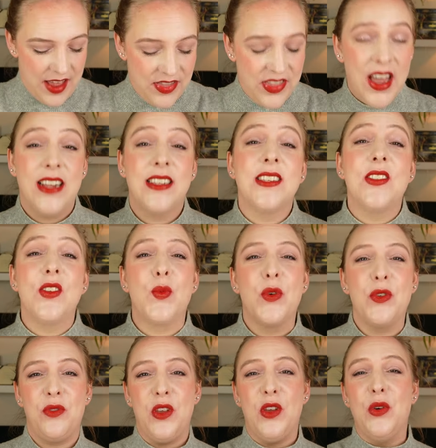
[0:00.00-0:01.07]
And that's the
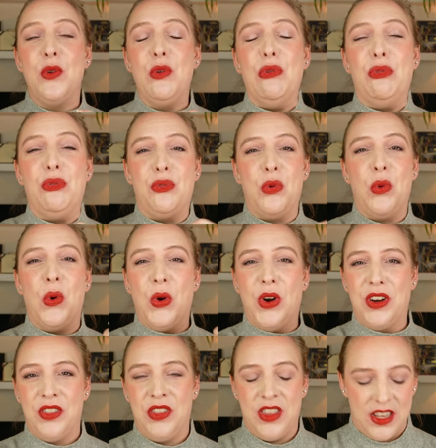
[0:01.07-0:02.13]
review
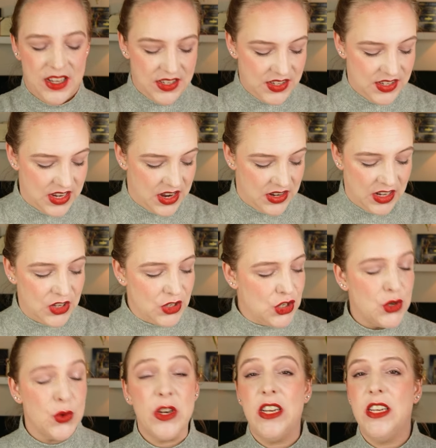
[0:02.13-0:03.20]
for this
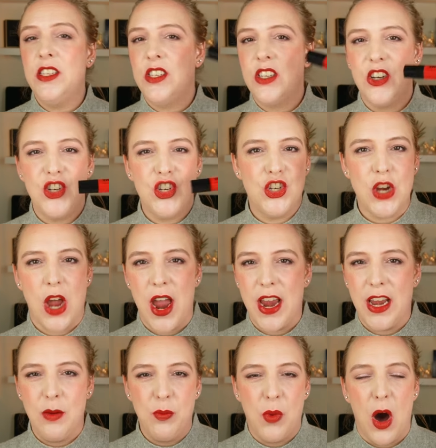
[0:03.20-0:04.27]
Catrice
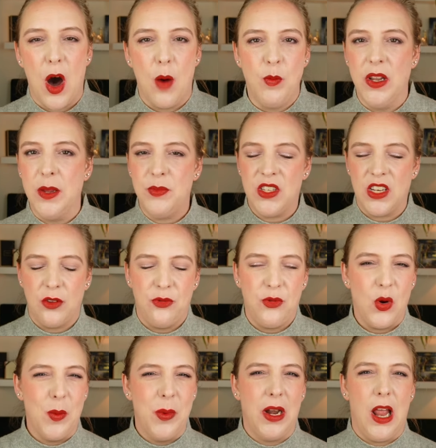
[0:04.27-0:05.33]
Shine Bomb Lipstick
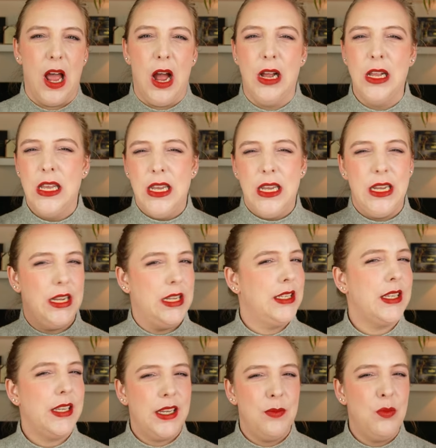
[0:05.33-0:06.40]
Formula.
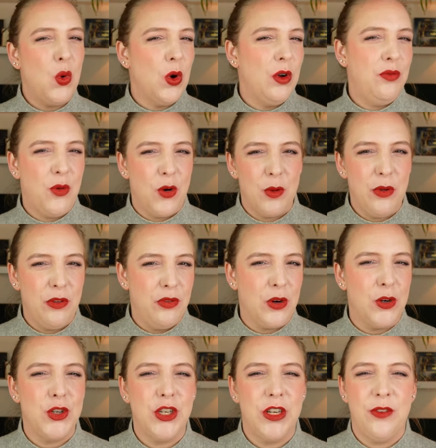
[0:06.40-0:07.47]
It's like a more affordable
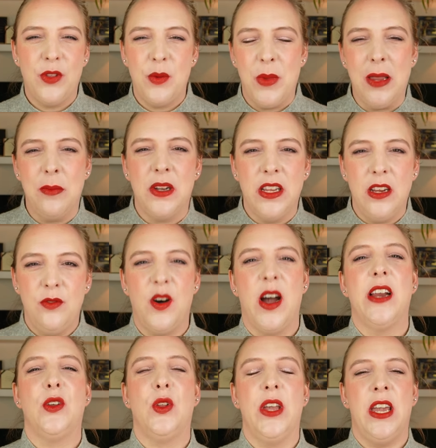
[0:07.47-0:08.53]
version of the Maybelline
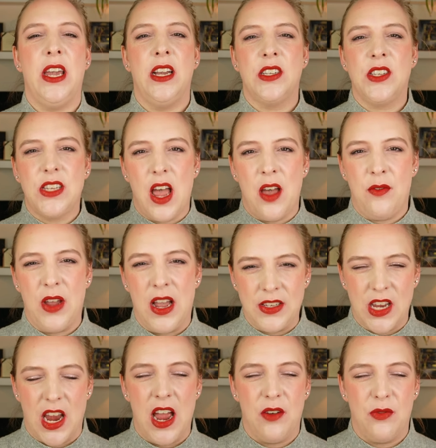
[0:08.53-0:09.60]
Vinyl Inks,
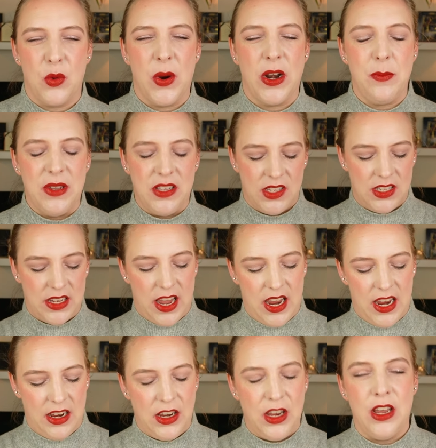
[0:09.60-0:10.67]
as I have already been
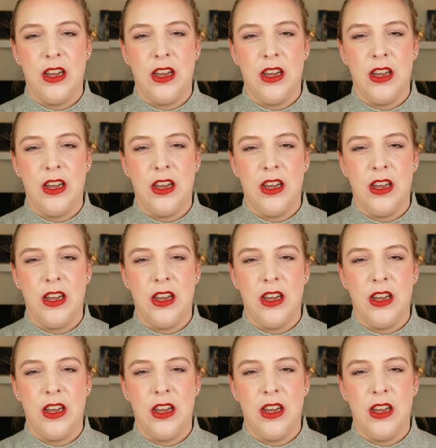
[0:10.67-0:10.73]
saying